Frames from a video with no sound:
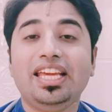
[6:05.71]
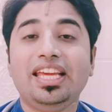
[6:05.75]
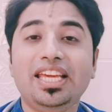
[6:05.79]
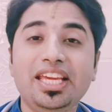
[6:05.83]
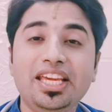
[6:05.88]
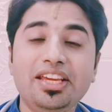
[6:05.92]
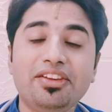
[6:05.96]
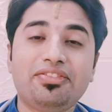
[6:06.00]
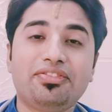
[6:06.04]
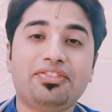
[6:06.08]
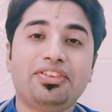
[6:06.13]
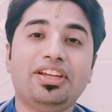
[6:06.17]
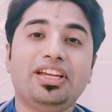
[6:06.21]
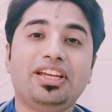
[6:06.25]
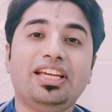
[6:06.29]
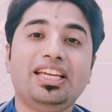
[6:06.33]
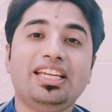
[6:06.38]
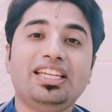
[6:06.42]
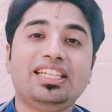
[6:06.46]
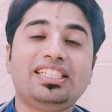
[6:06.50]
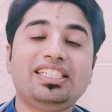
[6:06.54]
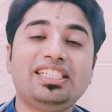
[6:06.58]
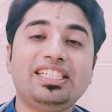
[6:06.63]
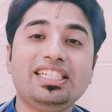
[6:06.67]
If
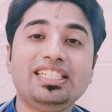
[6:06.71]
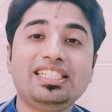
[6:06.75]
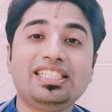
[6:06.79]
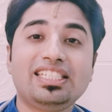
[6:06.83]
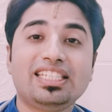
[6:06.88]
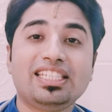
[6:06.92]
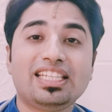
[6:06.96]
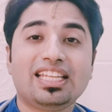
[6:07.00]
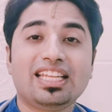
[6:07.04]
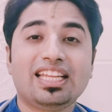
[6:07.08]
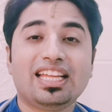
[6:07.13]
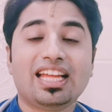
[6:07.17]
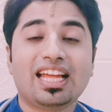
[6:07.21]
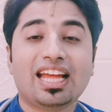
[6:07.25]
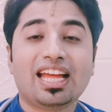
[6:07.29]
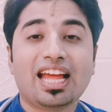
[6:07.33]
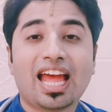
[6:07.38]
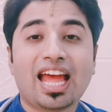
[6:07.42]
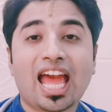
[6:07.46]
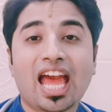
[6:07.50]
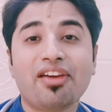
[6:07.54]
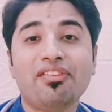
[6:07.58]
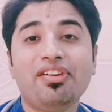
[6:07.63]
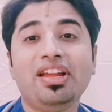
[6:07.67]
she is
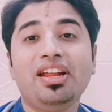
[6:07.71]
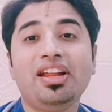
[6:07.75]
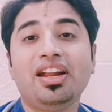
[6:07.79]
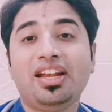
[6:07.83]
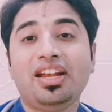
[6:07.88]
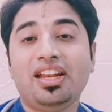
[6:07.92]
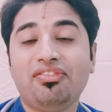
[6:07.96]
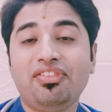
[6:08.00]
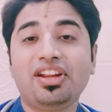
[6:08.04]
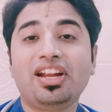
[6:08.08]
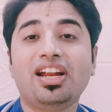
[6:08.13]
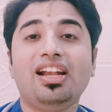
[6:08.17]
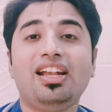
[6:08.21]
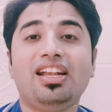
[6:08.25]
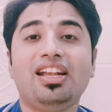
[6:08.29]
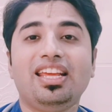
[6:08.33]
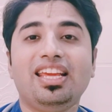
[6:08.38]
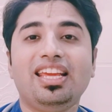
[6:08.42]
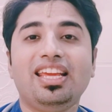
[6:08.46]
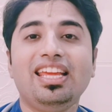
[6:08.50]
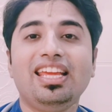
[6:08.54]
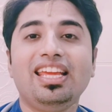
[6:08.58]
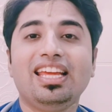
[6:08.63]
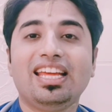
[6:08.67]
having a
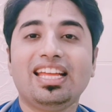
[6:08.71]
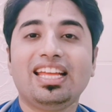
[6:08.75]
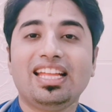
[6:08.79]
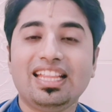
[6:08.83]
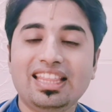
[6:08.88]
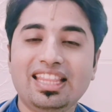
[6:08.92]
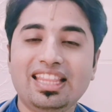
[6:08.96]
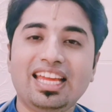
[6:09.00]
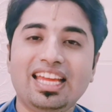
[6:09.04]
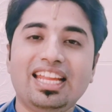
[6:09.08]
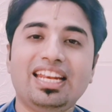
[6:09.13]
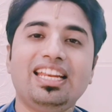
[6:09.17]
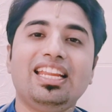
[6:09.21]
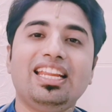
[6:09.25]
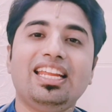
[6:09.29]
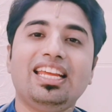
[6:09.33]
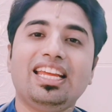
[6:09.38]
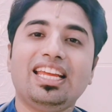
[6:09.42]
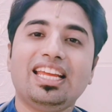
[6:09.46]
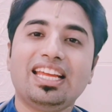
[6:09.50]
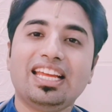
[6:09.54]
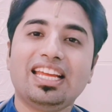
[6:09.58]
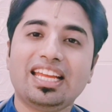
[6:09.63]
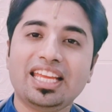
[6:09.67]
difficulty, then
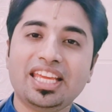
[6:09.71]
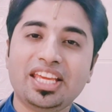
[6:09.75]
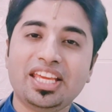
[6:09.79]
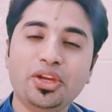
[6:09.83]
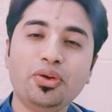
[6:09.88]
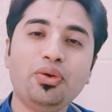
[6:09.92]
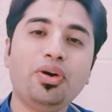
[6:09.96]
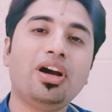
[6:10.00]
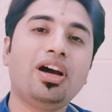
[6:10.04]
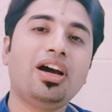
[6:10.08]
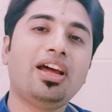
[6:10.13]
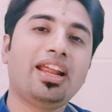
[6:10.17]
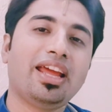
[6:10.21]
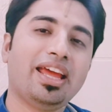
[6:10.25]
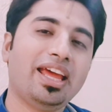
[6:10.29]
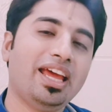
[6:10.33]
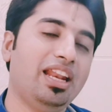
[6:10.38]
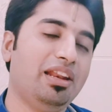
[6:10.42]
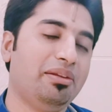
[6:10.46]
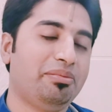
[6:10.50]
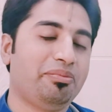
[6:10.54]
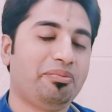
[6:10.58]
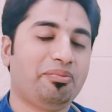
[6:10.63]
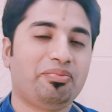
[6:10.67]
give her
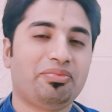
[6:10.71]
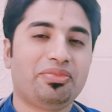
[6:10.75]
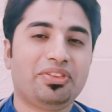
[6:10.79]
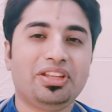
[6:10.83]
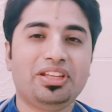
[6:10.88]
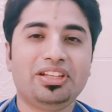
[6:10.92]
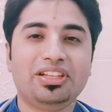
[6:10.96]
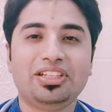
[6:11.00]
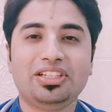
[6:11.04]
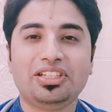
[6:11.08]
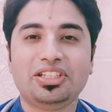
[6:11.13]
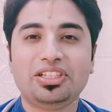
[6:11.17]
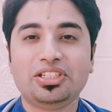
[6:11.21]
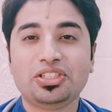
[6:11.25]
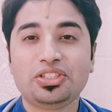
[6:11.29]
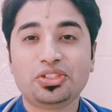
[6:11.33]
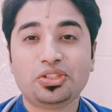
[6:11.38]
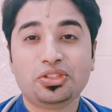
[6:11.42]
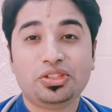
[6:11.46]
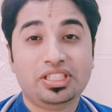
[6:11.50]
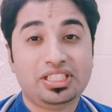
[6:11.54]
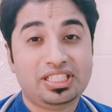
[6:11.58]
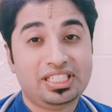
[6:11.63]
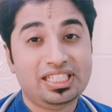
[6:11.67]
help.
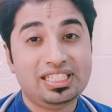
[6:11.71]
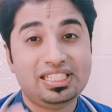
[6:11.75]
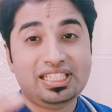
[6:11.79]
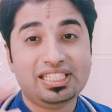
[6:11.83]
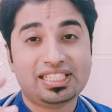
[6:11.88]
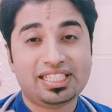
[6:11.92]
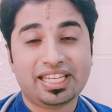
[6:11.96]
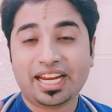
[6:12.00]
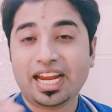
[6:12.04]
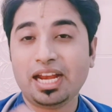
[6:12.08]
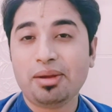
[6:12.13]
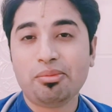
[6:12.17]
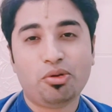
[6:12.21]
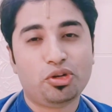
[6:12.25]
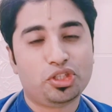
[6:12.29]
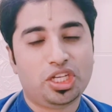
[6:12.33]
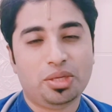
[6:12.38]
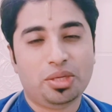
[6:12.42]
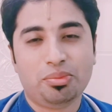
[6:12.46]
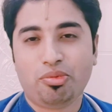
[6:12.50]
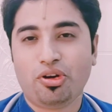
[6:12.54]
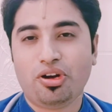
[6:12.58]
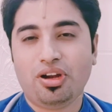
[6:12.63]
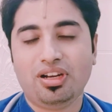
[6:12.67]
So this is the second most
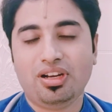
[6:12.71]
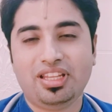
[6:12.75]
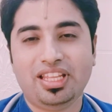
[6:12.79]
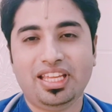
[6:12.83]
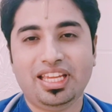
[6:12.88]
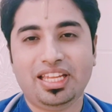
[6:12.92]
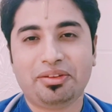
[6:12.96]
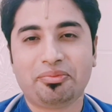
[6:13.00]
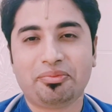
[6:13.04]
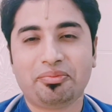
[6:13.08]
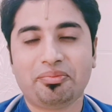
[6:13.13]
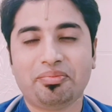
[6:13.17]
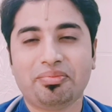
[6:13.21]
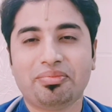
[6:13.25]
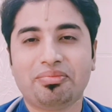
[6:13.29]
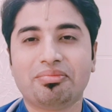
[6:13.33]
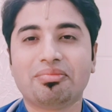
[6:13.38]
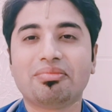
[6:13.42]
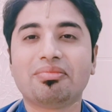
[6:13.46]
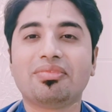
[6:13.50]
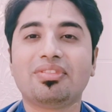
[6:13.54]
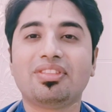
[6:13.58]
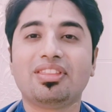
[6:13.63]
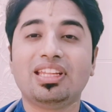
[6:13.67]
important thing.
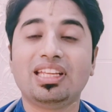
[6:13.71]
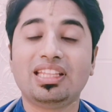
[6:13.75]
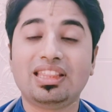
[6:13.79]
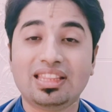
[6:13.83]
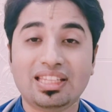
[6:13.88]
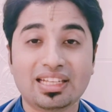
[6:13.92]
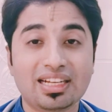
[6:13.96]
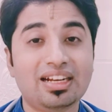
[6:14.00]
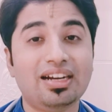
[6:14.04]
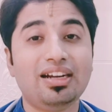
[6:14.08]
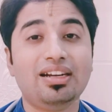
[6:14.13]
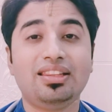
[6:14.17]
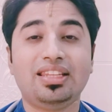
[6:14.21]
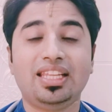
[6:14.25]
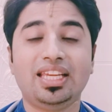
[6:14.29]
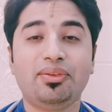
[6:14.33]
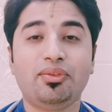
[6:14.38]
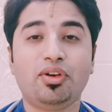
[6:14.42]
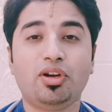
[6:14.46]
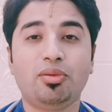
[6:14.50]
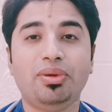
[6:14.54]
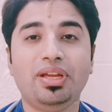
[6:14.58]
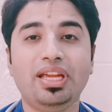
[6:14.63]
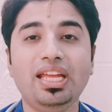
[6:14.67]
The third thing
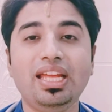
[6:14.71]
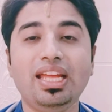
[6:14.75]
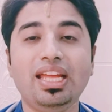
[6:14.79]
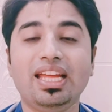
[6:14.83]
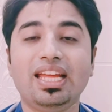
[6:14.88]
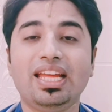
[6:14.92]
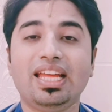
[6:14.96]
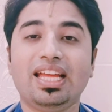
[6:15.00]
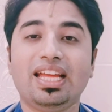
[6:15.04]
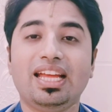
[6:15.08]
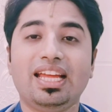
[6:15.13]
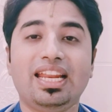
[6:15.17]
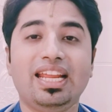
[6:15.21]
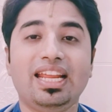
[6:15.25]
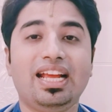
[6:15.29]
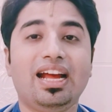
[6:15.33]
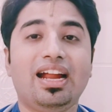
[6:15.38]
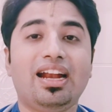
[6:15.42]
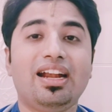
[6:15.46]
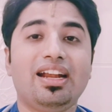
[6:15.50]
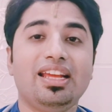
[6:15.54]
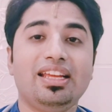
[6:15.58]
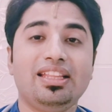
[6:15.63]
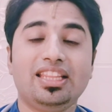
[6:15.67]
would be
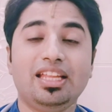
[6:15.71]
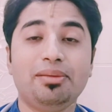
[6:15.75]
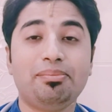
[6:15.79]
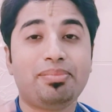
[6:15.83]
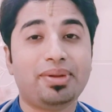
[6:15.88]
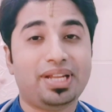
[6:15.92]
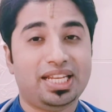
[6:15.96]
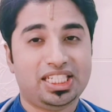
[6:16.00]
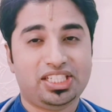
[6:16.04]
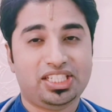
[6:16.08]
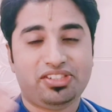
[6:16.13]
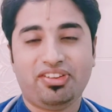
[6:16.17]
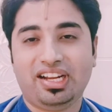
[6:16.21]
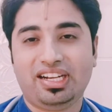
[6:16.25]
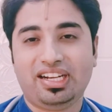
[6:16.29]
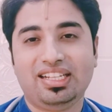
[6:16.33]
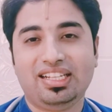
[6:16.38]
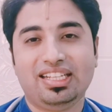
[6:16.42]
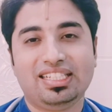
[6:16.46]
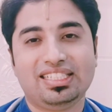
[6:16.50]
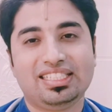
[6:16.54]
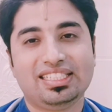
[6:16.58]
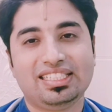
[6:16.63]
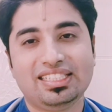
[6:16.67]
regarding the breast
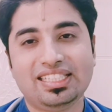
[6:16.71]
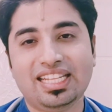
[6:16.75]
factors.